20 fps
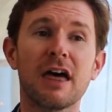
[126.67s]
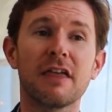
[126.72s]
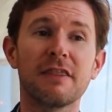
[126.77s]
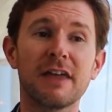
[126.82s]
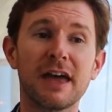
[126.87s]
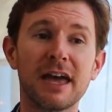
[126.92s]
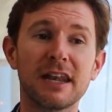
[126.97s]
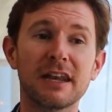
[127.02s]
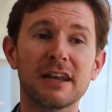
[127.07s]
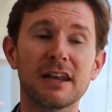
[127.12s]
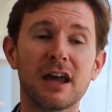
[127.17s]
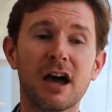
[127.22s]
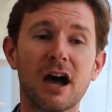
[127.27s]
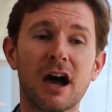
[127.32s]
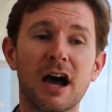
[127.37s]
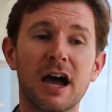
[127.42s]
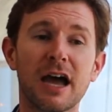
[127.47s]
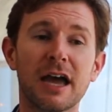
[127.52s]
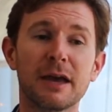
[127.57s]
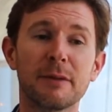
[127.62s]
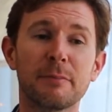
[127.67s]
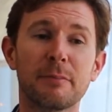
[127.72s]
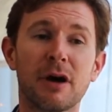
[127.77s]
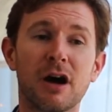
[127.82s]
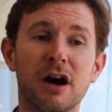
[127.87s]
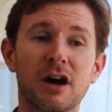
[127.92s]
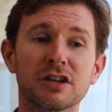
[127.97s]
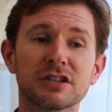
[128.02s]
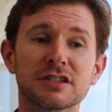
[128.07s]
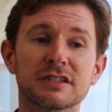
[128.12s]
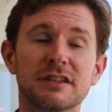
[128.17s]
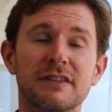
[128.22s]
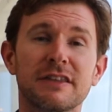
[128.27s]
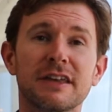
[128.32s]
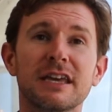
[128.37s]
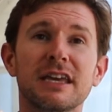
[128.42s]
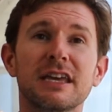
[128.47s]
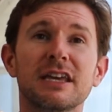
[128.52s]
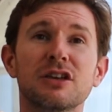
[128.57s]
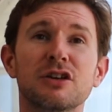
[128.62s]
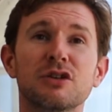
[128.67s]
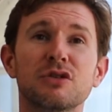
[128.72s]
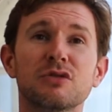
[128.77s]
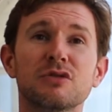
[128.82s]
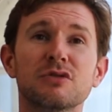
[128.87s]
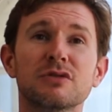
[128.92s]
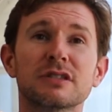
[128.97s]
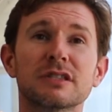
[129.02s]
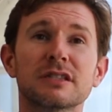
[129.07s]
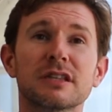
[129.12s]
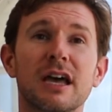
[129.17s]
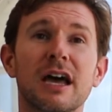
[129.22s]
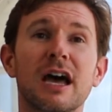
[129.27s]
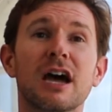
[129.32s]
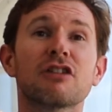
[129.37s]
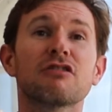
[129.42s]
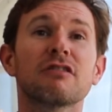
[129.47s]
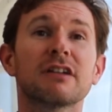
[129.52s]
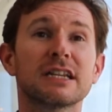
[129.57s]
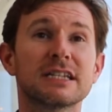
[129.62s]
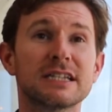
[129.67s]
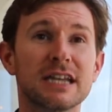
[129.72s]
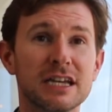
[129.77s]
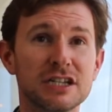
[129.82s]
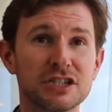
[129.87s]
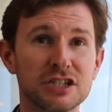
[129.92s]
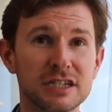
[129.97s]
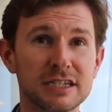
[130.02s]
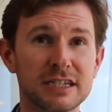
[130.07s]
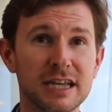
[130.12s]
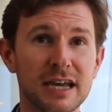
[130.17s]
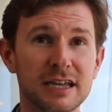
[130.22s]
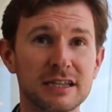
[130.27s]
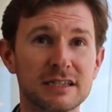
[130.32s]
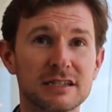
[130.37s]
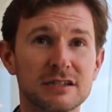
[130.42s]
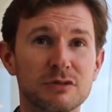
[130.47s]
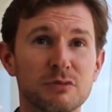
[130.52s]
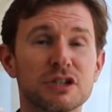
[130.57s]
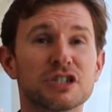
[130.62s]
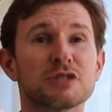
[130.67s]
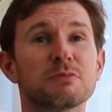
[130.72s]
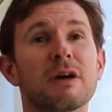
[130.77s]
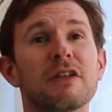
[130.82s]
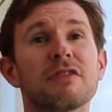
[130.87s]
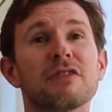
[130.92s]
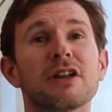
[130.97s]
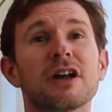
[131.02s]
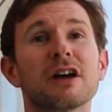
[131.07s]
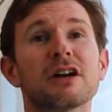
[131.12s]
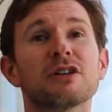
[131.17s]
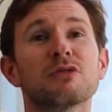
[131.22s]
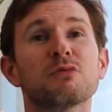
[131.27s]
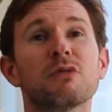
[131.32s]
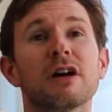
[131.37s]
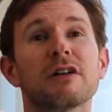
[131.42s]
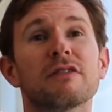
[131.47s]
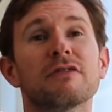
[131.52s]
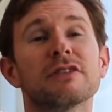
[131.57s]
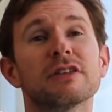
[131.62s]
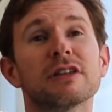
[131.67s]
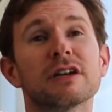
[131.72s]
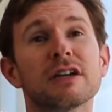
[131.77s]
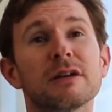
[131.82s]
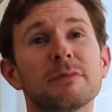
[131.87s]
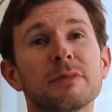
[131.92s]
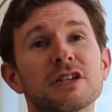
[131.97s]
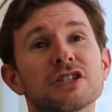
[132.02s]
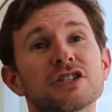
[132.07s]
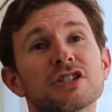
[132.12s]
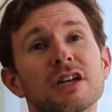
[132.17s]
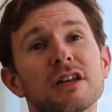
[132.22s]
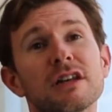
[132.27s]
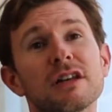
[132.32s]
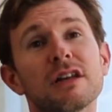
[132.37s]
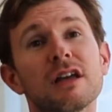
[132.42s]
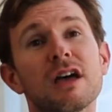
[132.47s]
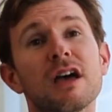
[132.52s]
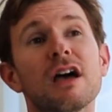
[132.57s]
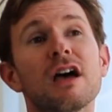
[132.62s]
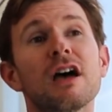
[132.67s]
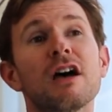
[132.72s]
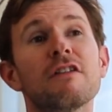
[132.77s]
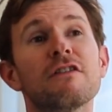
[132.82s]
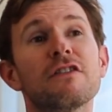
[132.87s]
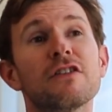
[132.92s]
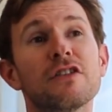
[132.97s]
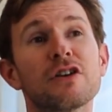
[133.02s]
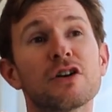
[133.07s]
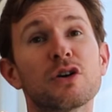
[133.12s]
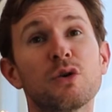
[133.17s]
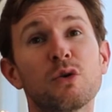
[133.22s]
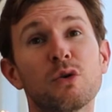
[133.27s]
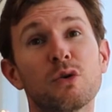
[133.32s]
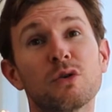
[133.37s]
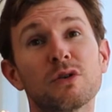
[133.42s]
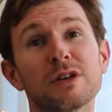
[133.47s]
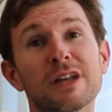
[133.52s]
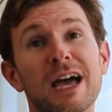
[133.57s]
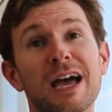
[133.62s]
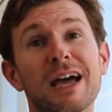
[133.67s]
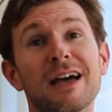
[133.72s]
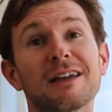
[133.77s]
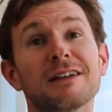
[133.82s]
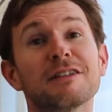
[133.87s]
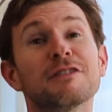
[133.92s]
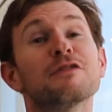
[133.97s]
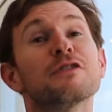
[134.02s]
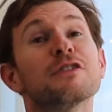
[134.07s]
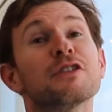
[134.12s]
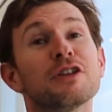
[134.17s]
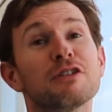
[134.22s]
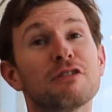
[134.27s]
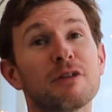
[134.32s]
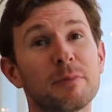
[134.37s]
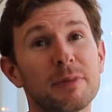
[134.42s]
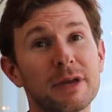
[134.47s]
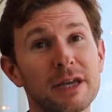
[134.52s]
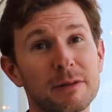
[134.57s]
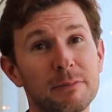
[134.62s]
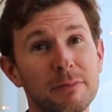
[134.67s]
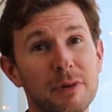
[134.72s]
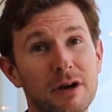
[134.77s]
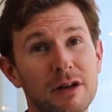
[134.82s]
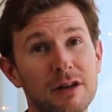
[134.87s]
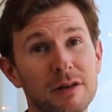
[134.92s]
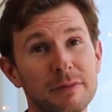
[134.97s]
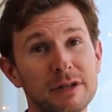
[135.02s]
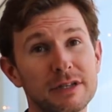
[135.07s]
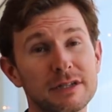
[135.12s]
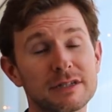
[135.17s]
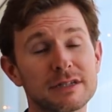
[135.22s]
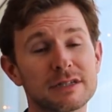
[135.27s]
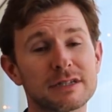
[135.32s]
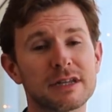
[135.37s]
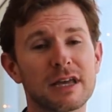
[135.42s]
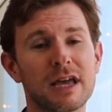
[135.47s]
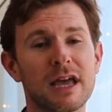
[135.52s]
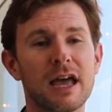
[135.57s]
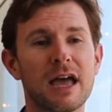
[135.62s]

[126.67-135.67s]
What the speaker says: Then I passed the EU's accreditation test, which meant that I could work for the Commission, for the Court and for the European Parliament.